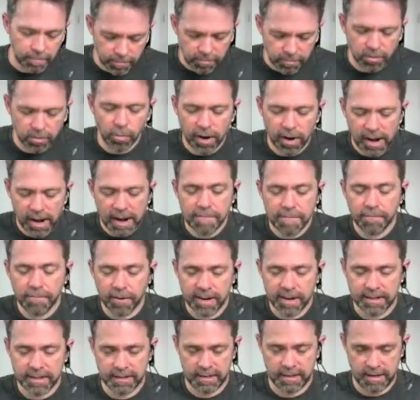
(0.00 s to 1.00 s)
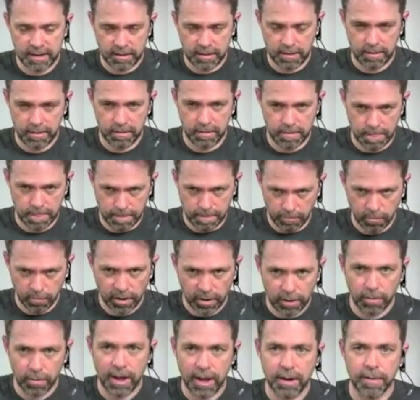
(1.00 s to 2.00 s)
the way I phrase it
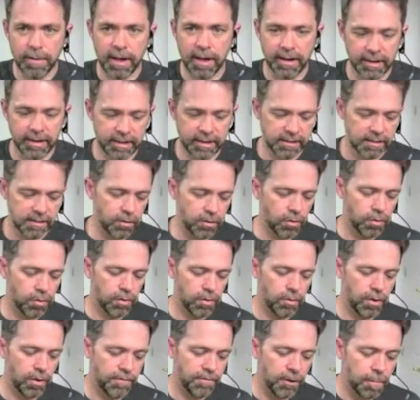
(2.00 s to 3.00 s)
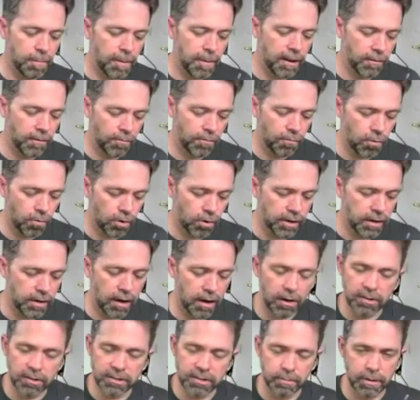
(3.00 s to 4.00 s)
when I write about it is, if you're paying
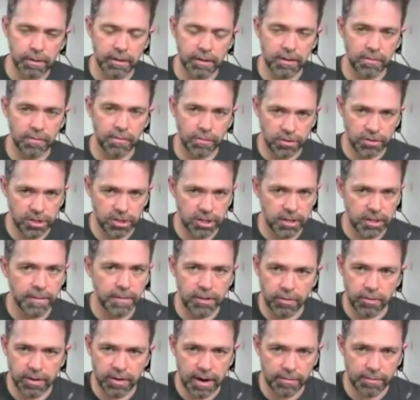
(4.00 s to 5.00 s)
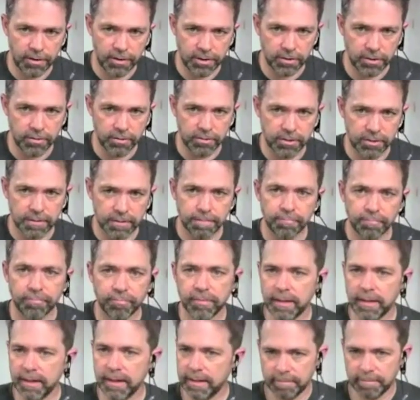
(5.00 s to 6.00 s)
$40 a month for a gym that you never use,
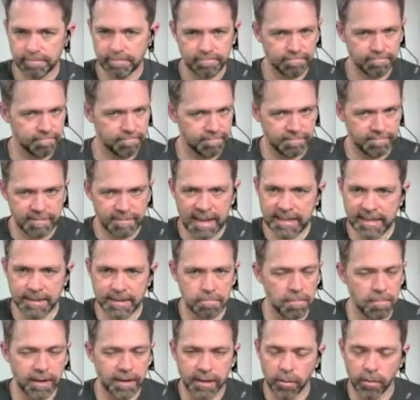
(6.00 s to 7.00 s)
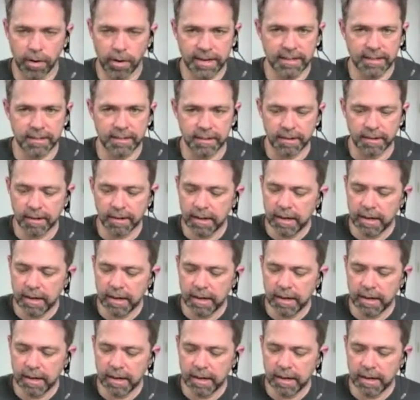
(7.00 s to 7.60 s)
that's money wasted.